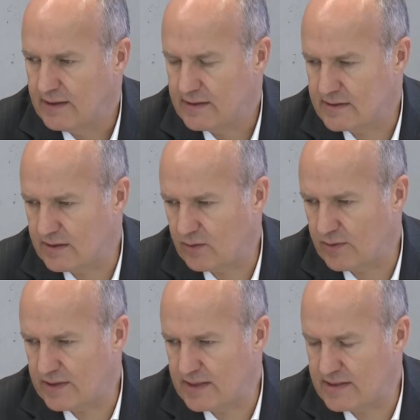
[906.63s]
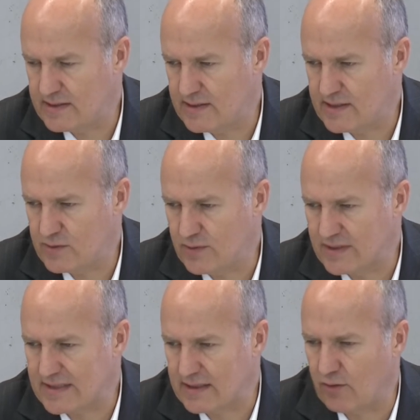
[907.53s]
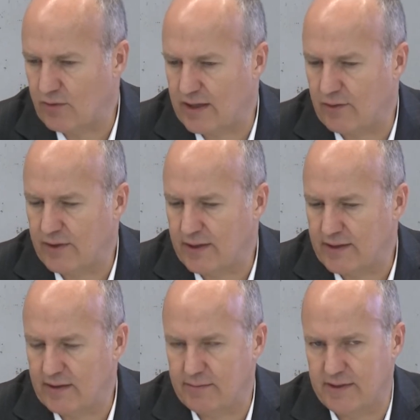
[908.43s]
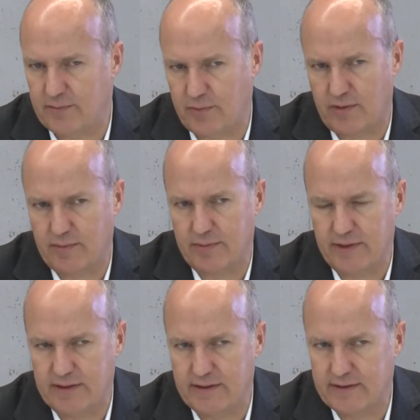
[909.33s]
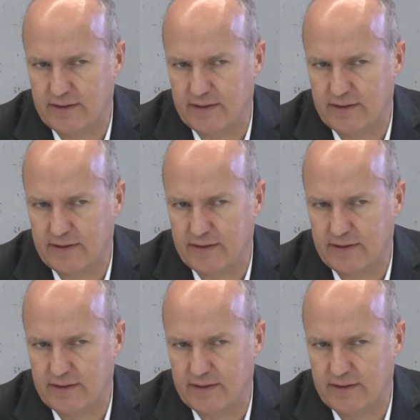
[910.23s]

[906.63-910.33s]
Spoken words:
So this will slow down a little bit probably the